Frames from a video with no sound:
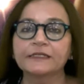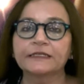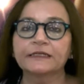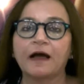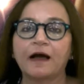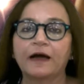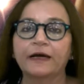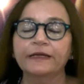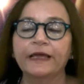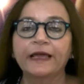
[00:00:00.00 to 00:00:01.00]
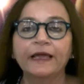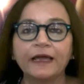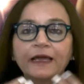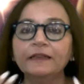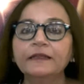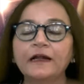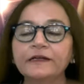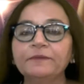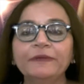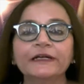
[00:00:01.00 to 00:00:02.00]
and
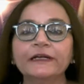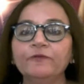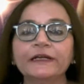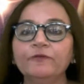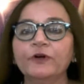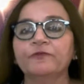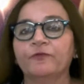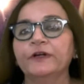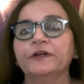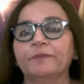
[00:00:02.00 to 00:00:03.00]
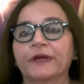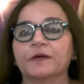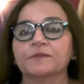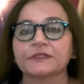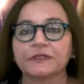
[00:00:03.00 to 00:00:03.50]
ultimately what it becomes,